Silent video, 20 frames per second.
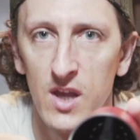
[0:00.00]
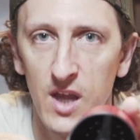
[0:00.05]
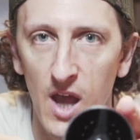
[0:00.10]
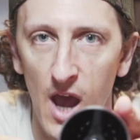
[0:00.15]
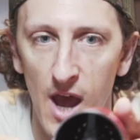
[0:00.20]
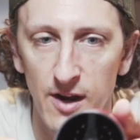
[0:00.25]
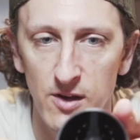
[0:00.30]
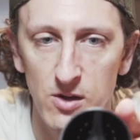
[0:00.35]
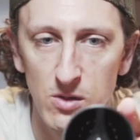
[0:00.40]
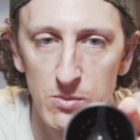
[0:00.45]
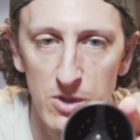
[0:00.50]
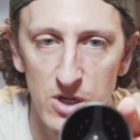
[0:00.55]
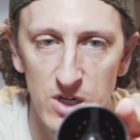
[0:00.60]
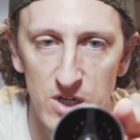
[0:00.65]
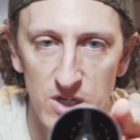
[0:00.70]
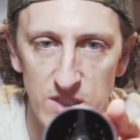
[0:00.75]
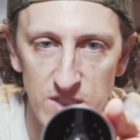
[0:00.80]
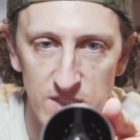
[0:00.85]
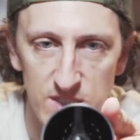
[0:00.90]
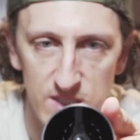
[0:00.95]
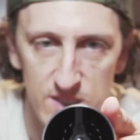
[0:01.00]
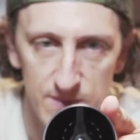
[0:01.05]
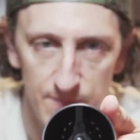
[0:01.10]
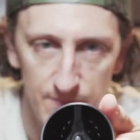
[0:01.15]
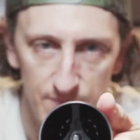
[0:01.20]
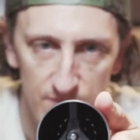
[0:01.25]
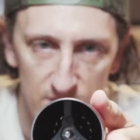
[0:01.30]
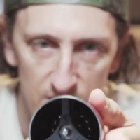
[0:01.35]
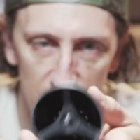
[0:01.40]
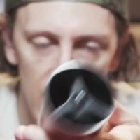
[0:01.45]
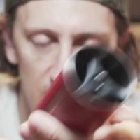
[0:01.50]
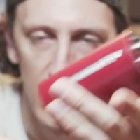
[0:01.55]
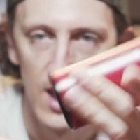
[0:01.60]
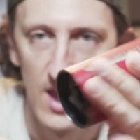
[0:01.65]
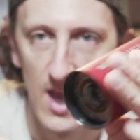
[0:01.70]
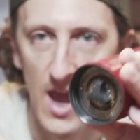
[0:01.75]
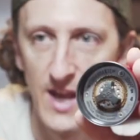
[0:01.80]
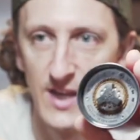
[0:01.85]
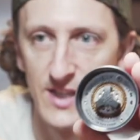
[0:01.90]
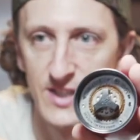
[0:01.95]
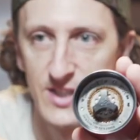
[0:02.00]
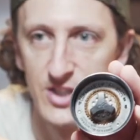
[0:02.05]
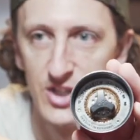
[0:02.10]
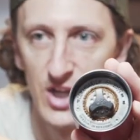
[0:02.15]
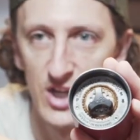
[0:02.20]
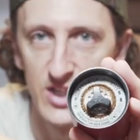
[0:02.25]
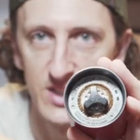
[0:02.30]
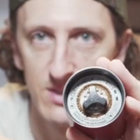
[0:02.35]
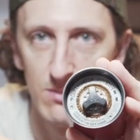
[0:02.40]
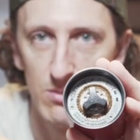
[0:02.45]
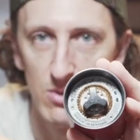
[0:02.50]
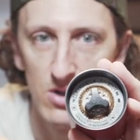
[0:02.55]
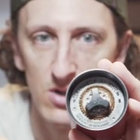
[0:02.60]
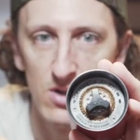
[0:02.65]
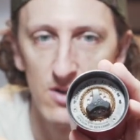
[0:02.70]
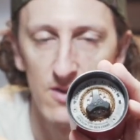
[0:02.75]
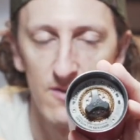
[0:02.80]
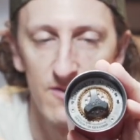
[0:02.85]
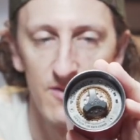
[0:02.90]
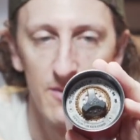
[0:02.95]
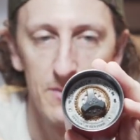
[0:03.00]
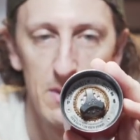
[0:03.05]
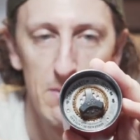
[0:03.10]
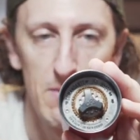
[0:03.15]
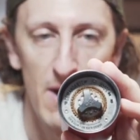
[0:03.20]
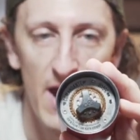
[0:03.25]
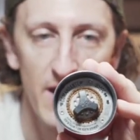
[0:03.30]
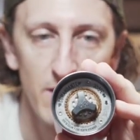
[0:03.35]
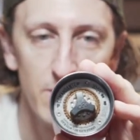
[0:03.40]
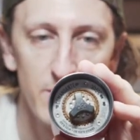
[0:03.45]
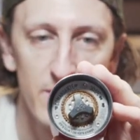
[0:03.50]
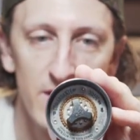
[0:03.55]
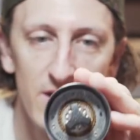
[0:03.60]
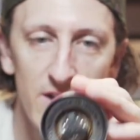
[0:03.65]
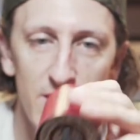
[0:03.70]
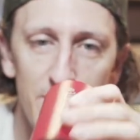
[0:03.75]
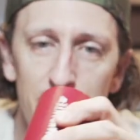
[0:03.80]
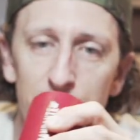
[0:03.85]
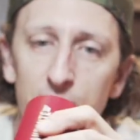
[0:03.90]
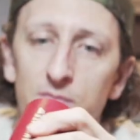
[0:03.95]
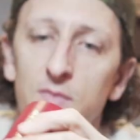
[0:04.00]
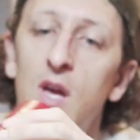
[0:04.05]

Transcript: conical burrs and it's adjustable from the bottom here.